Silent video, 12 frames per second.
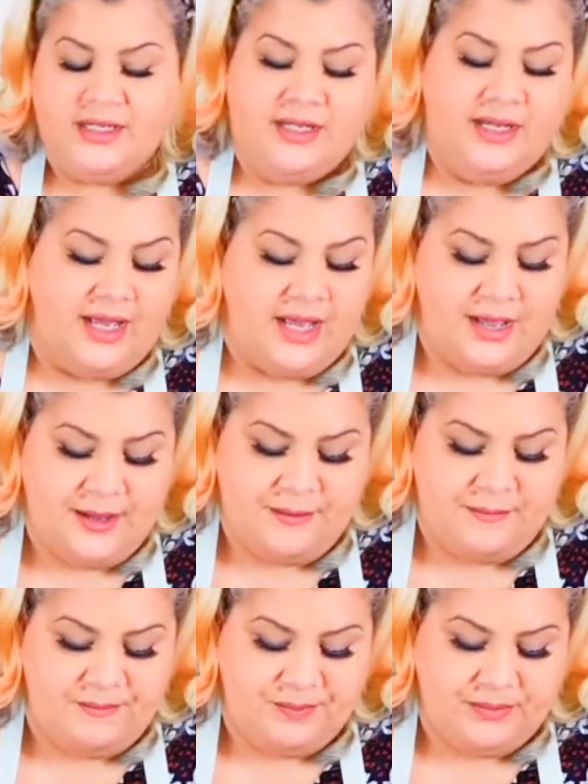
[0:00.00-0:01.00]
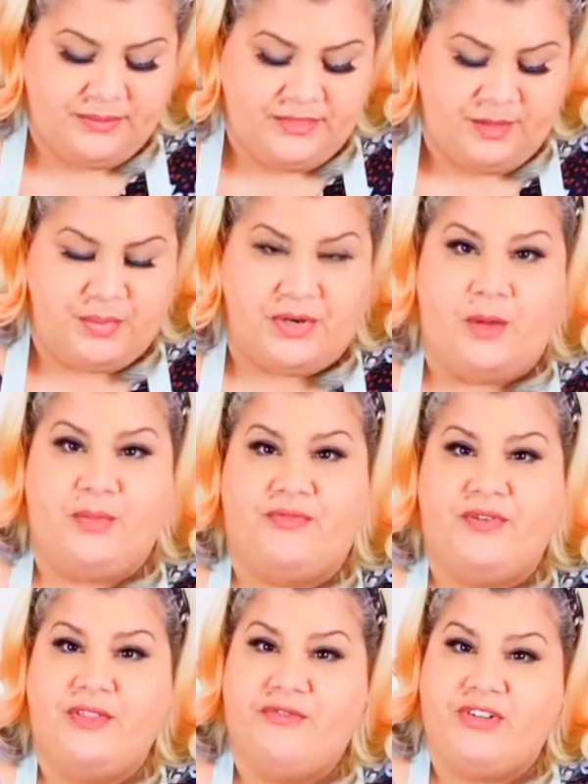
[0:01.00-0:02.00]
But I
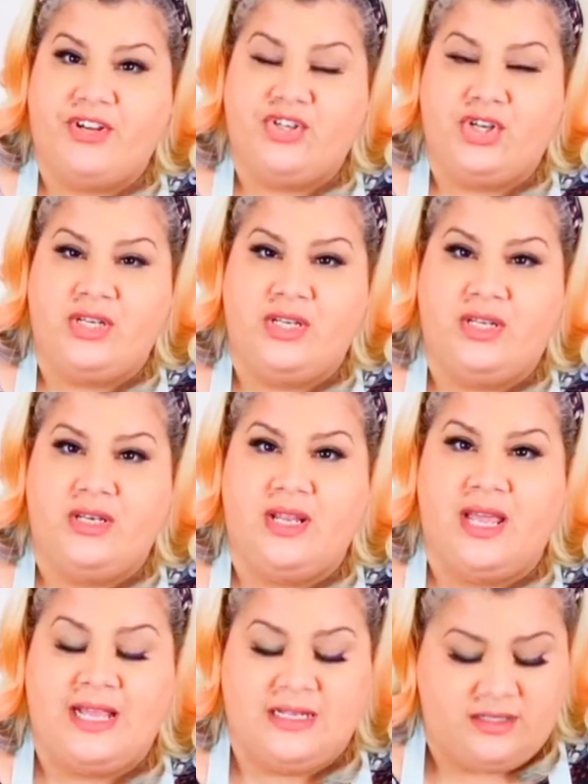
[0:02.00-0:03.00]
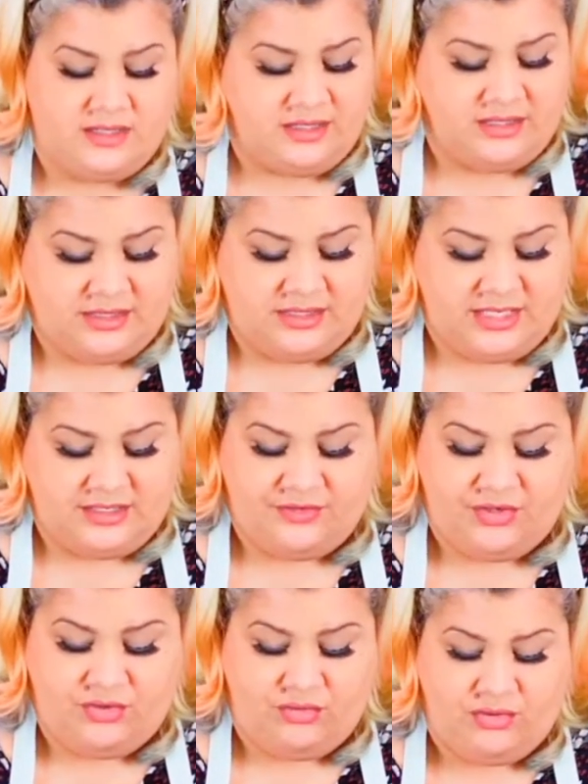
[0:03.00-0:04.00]
prefer the fresh onion, and as I said, if
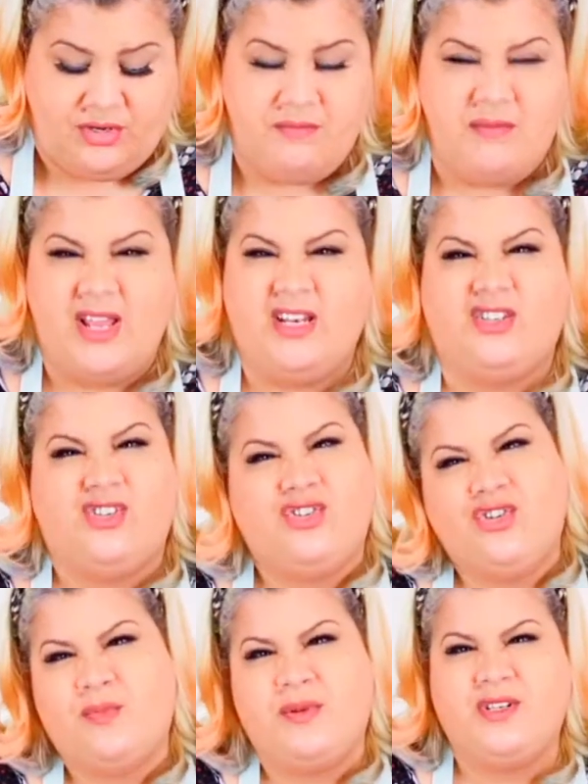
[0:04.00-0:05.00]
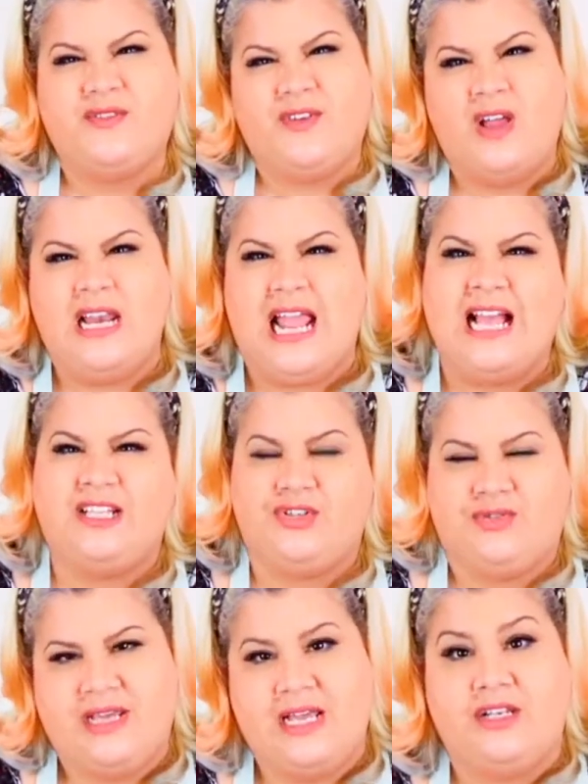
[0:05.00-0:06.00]
you can manage to chop it as finely as you
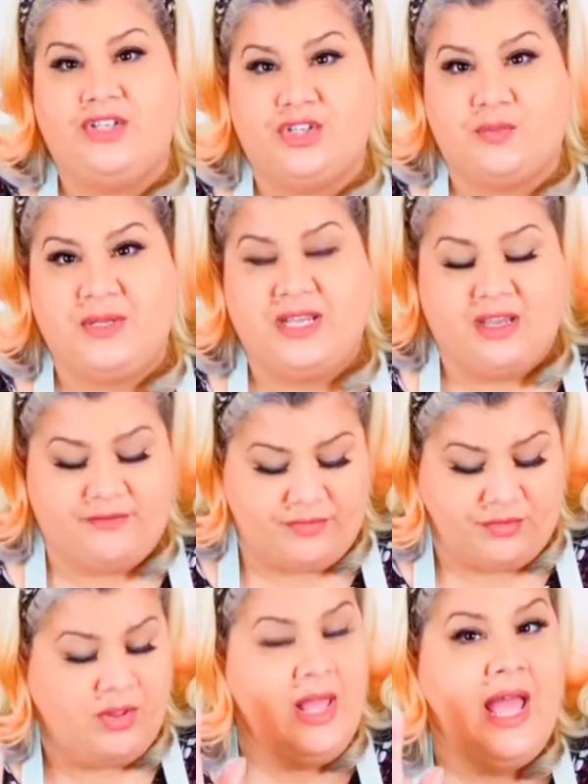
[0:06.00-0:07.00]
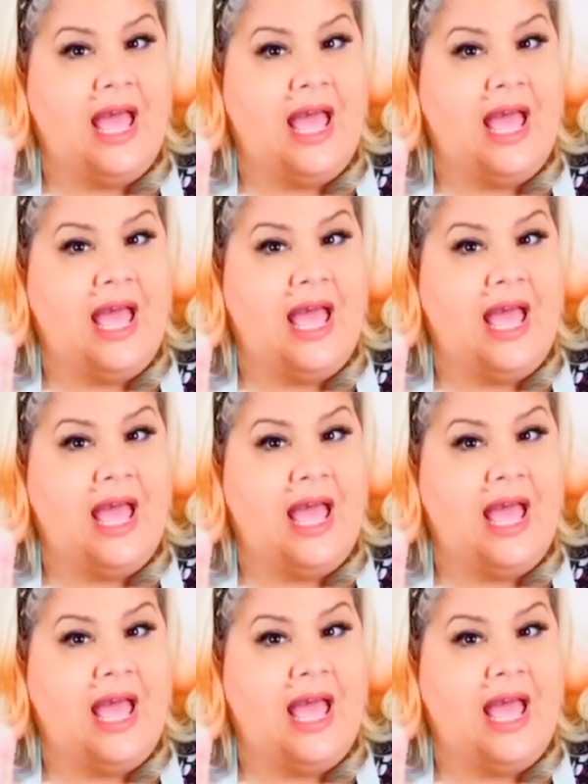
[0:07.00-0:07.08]
can, just be careful.